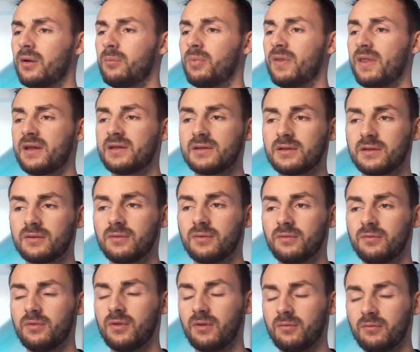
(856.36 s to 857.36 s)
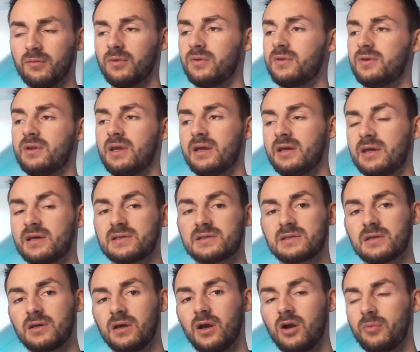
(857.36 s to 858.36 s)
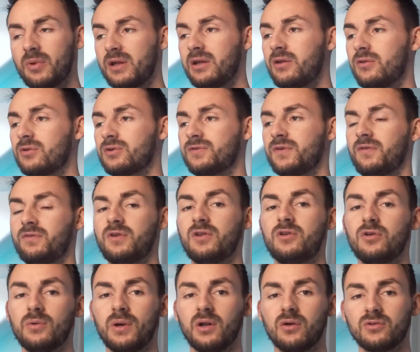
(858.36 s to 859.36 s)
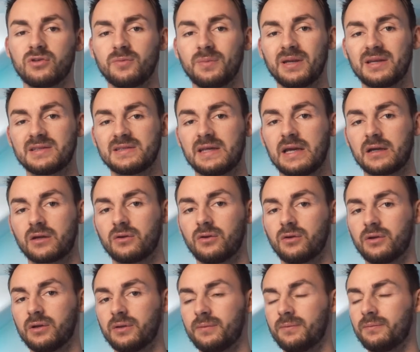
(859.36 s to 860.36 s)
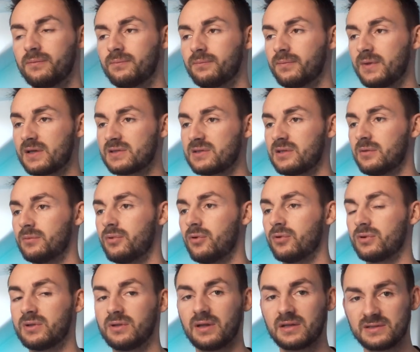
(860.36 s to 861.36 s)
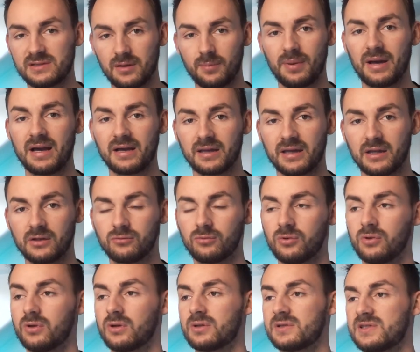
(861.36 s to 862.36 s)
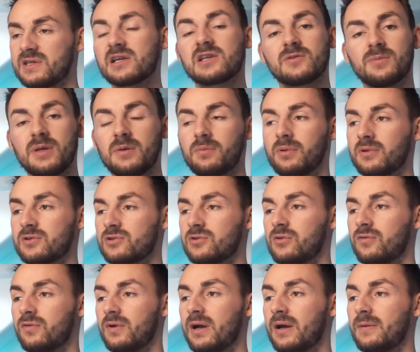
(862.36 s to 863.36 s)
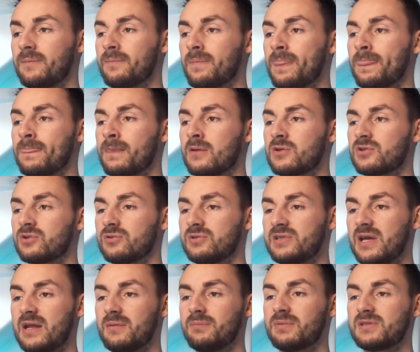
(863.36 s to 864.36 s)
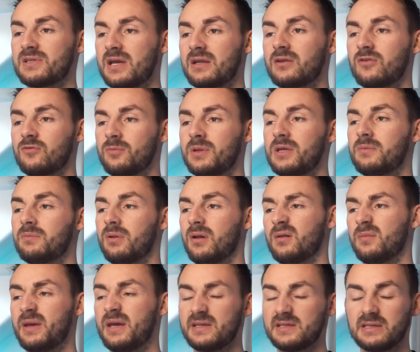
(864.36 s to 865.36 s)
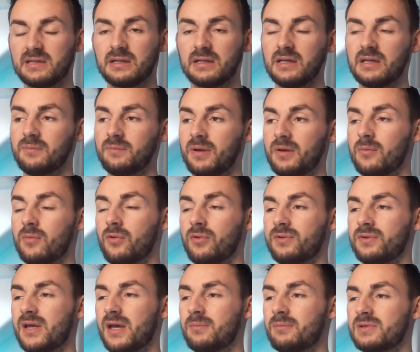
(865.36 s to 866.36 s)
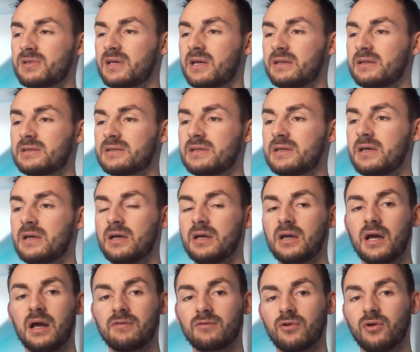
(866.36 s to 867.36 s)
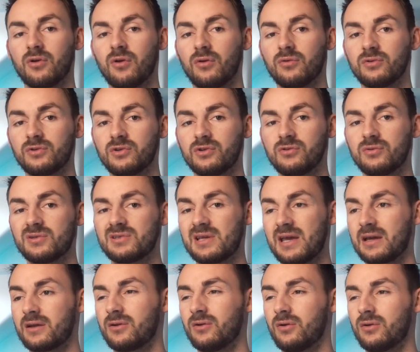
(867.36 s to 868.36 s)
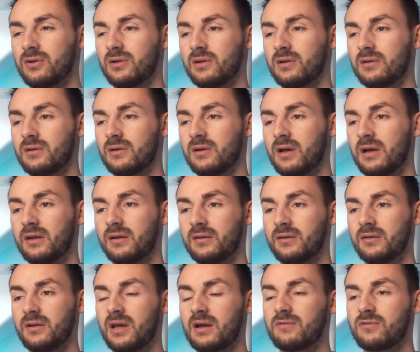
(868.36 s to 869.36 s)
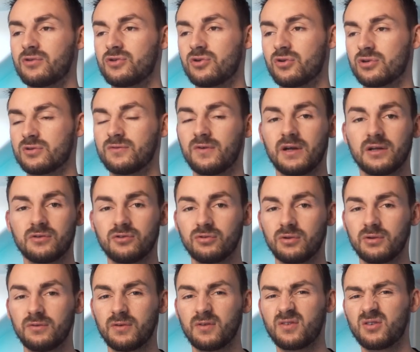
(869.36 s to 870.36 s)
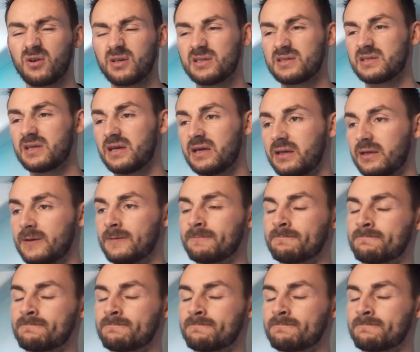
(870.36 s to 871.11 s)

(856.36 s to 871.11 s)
then take this, how many of those 52 went on to make a second order? That's the important, that's the back end work. 6 people so far. So 10% of people, basically, a bit more than 10%, have gone on to do a second order. And the average order value, 25 quid, say,